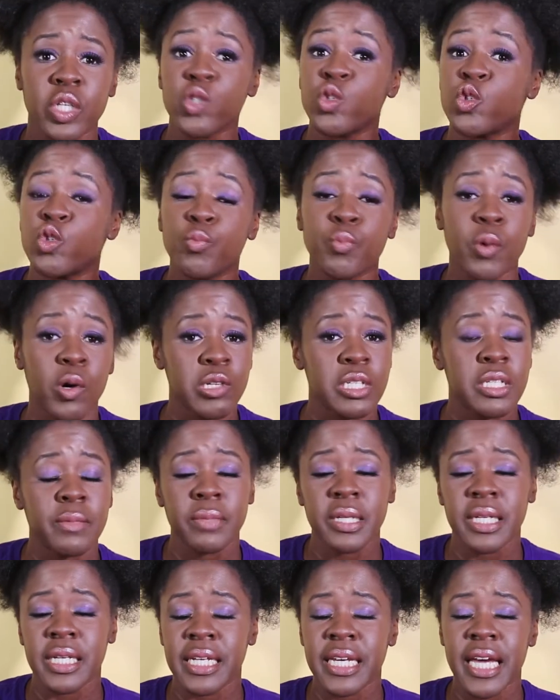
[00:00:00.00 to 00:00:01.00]
as you
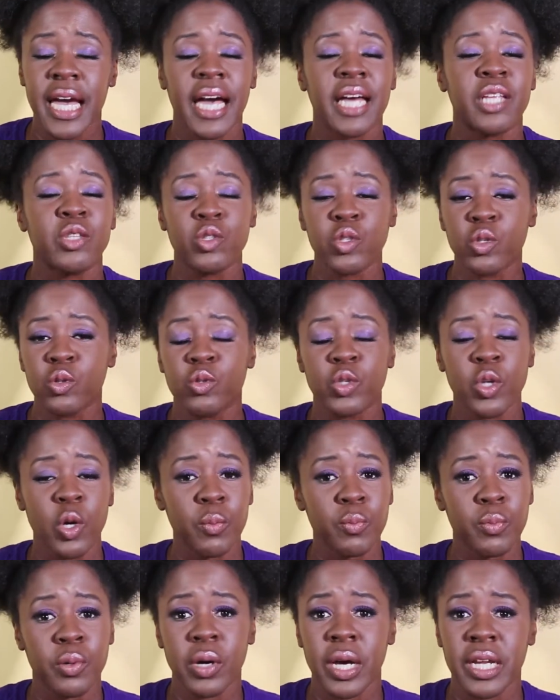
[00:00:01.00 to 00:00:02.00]
possibly can do.
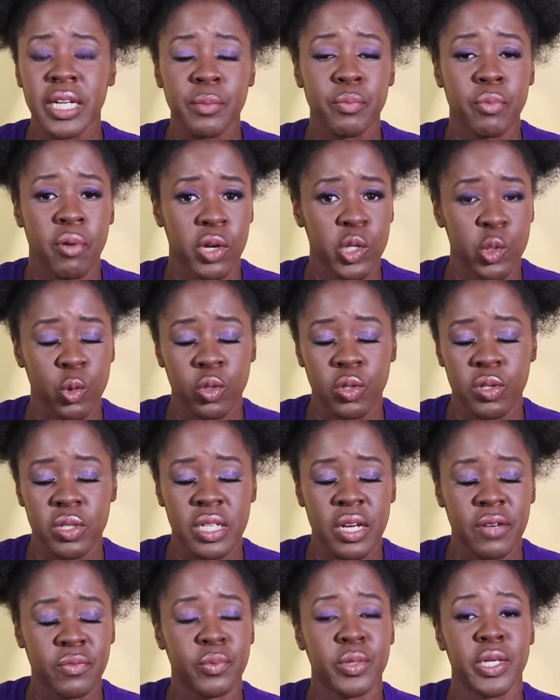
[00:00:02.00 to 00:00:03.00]
Don't put any pressure on
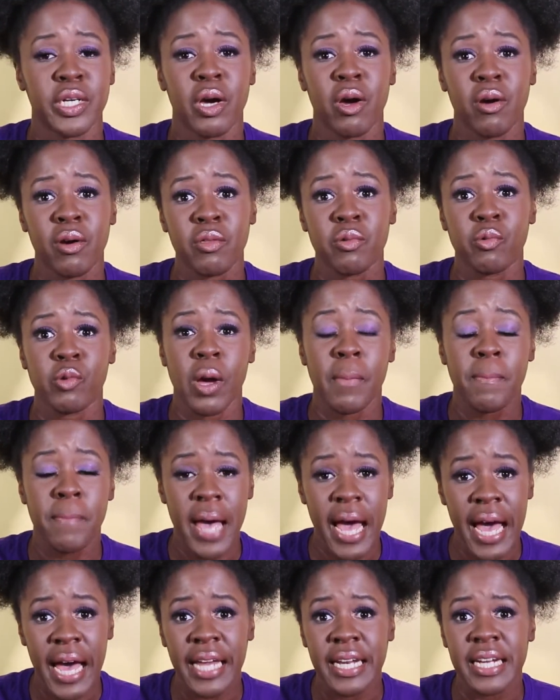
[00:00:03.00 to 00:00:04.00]
yourself. We are going through a
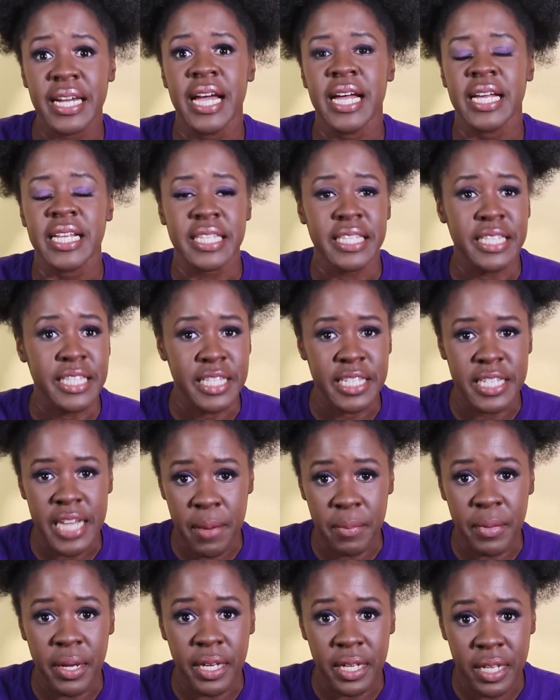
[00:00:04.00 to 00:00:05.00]

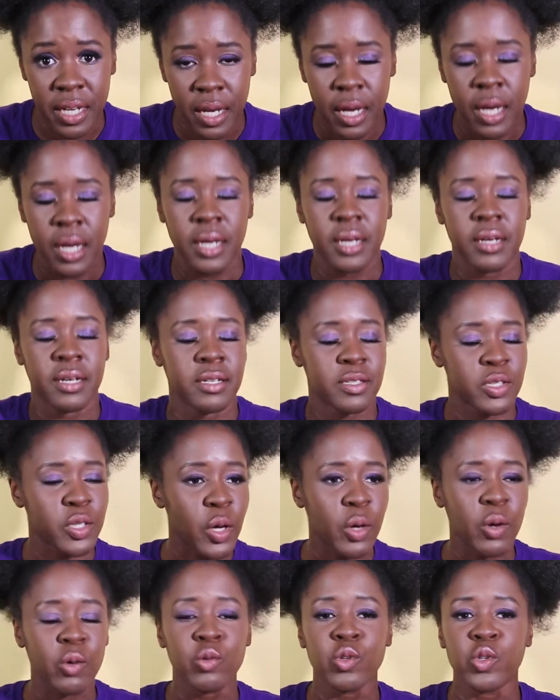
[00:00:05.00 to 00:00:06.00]
pandemic,
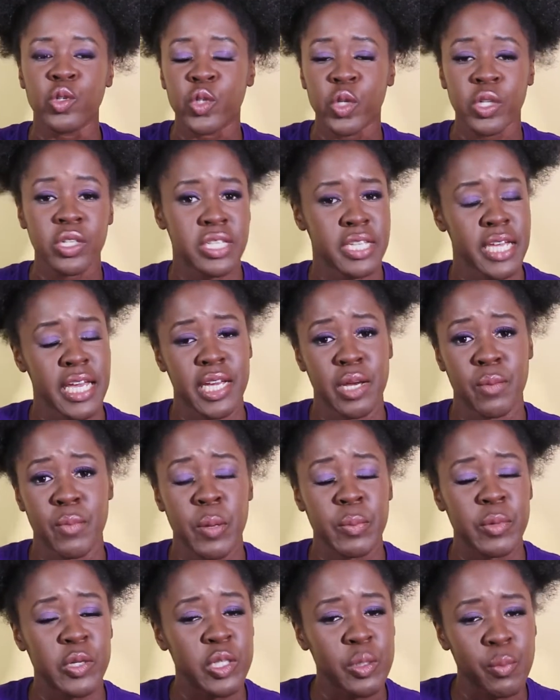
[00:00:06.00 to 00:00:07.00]
so just take a
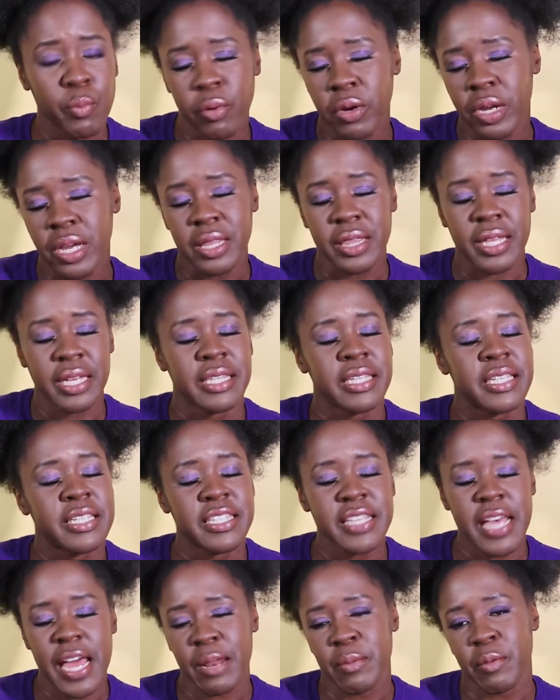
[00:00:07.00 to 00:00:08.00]
moment to breathe and
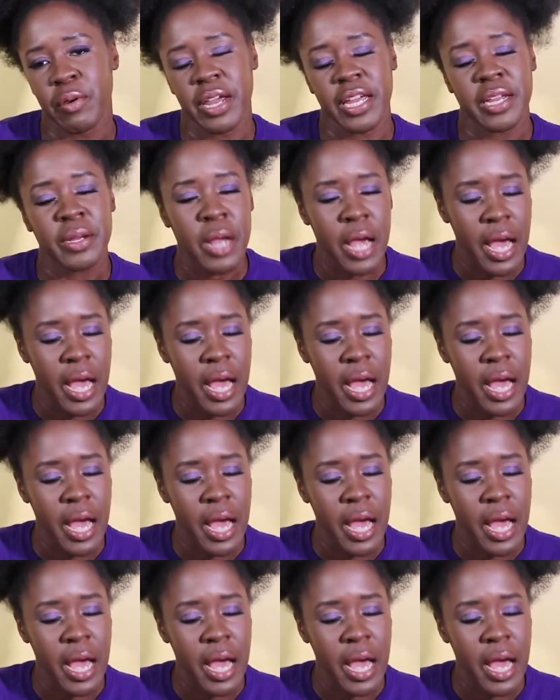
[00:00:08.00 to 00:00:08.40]
celebrate